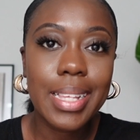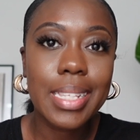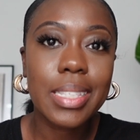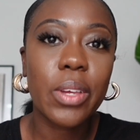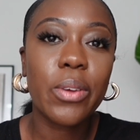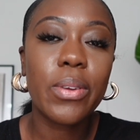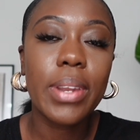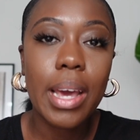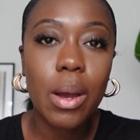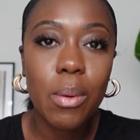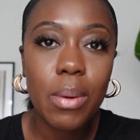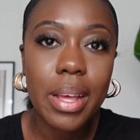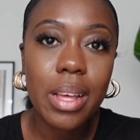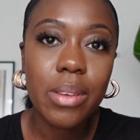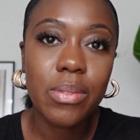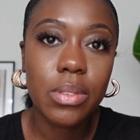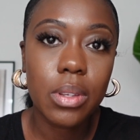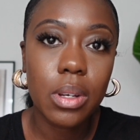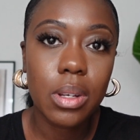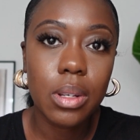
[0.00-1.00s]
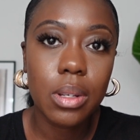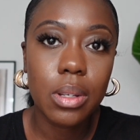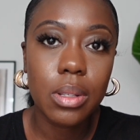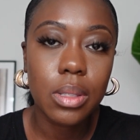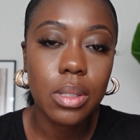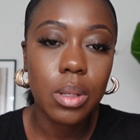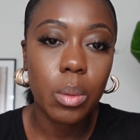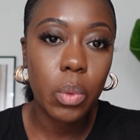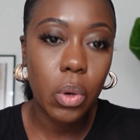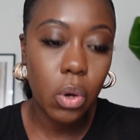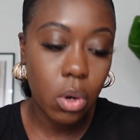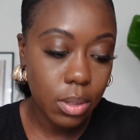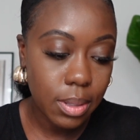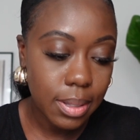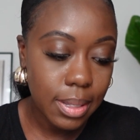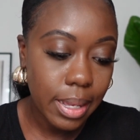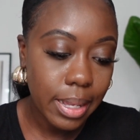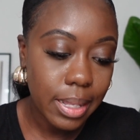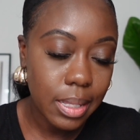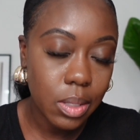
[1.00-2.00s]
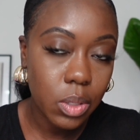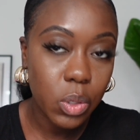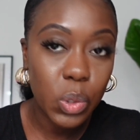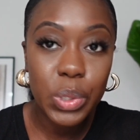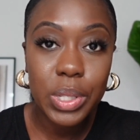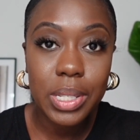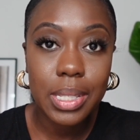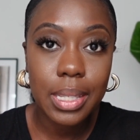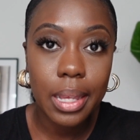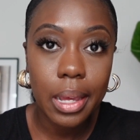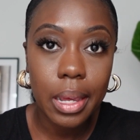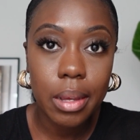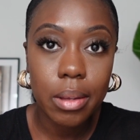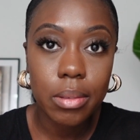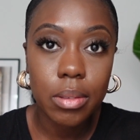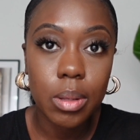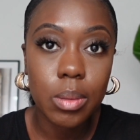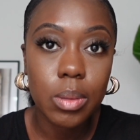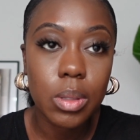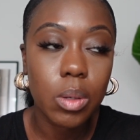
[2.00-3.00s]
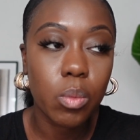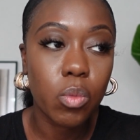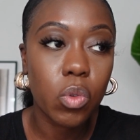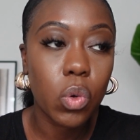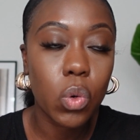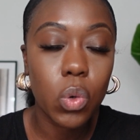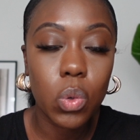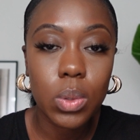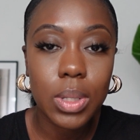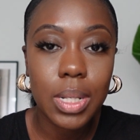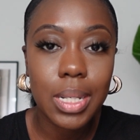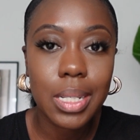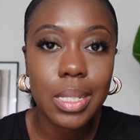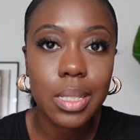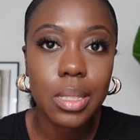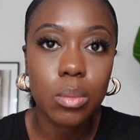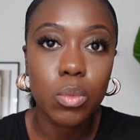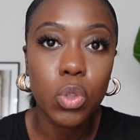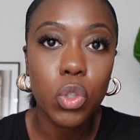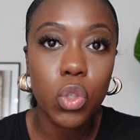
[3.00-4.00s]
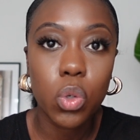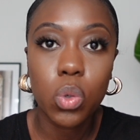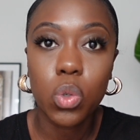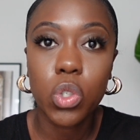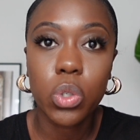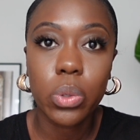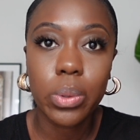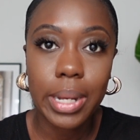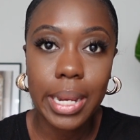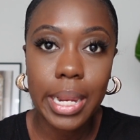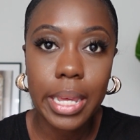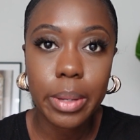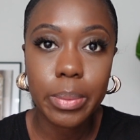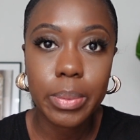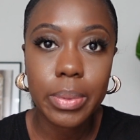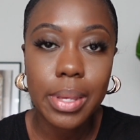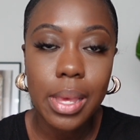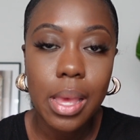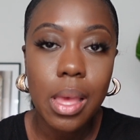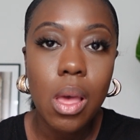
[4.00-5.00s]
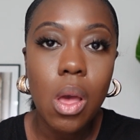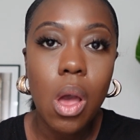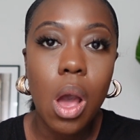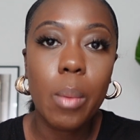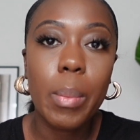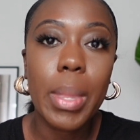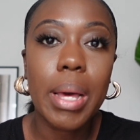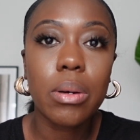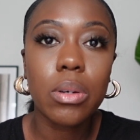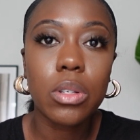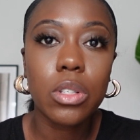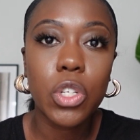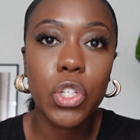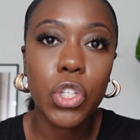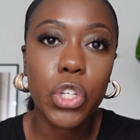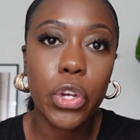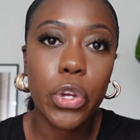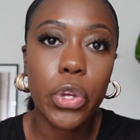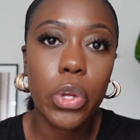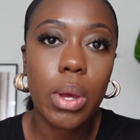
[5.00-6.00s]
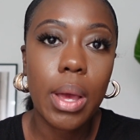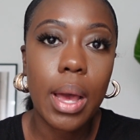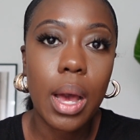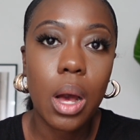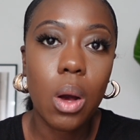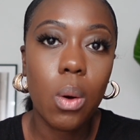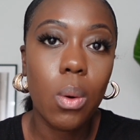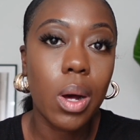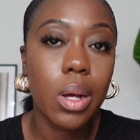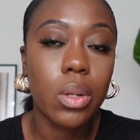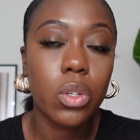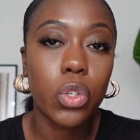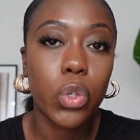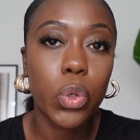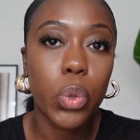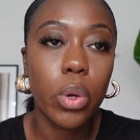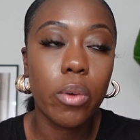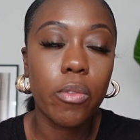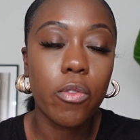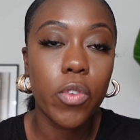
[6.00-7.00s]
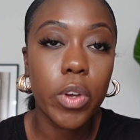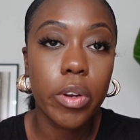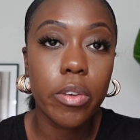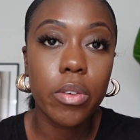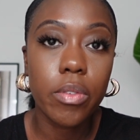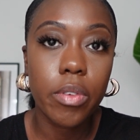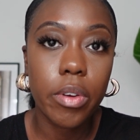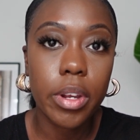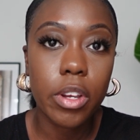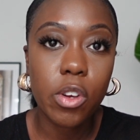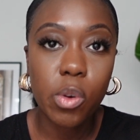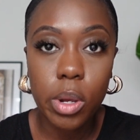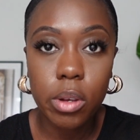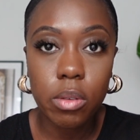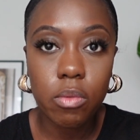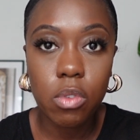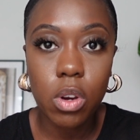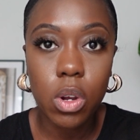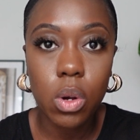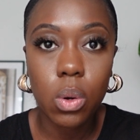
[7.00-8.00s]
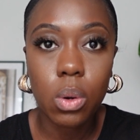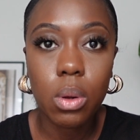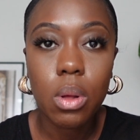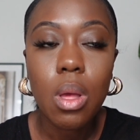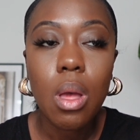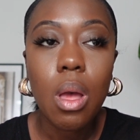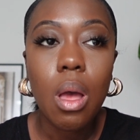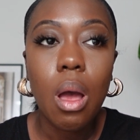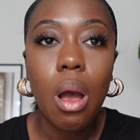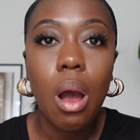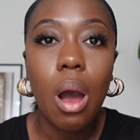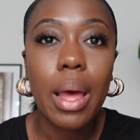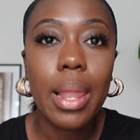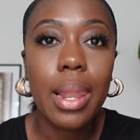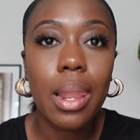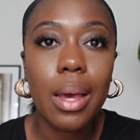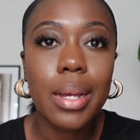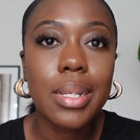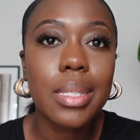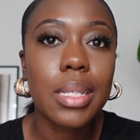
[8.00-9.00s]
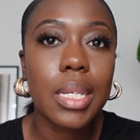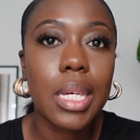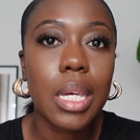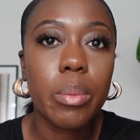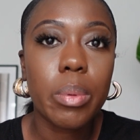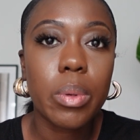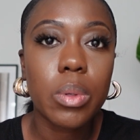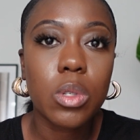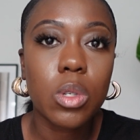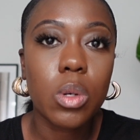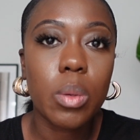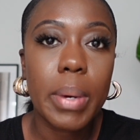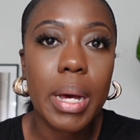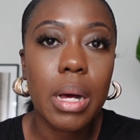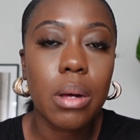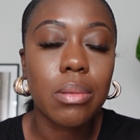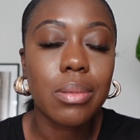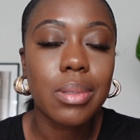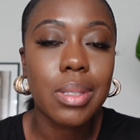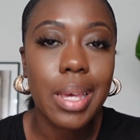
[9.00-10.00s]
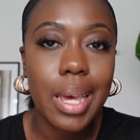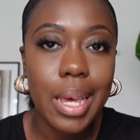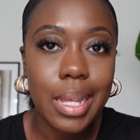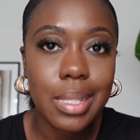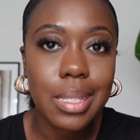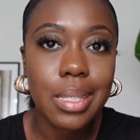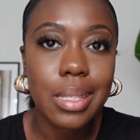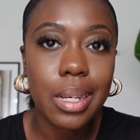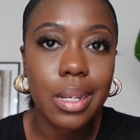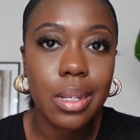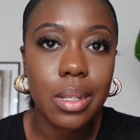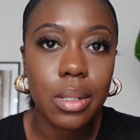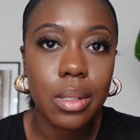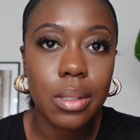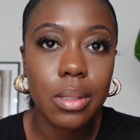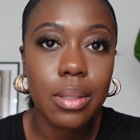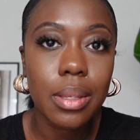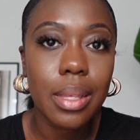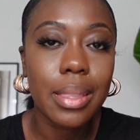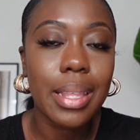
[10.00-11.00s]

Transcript: So now I have done some content, so to say, I've done some recordings, some short clips. I'm now going to show you how I do a very quick reel. I like to keep it to about 10 seconds.